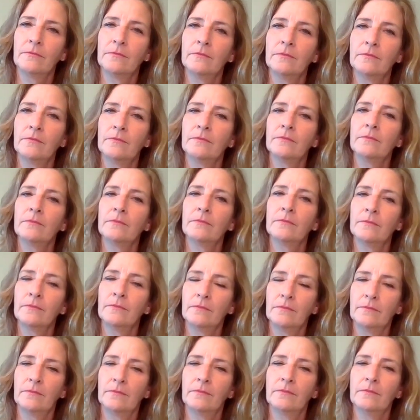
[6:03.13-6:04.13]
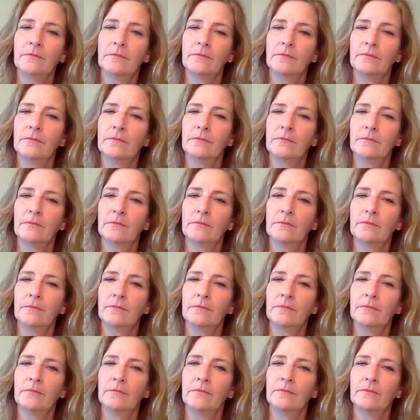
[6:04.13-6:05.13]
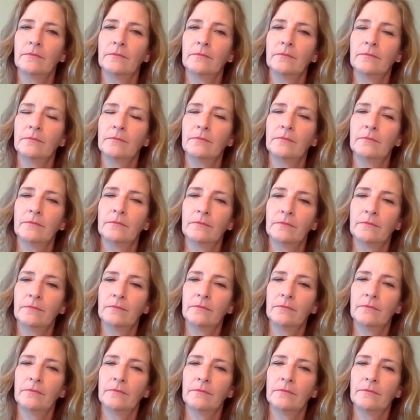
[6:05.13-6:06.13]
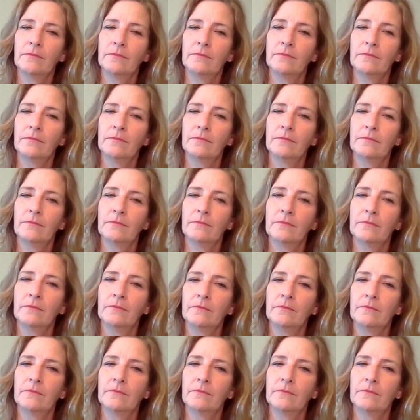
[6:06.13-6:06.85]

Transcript: No words are spoken by the person on screen.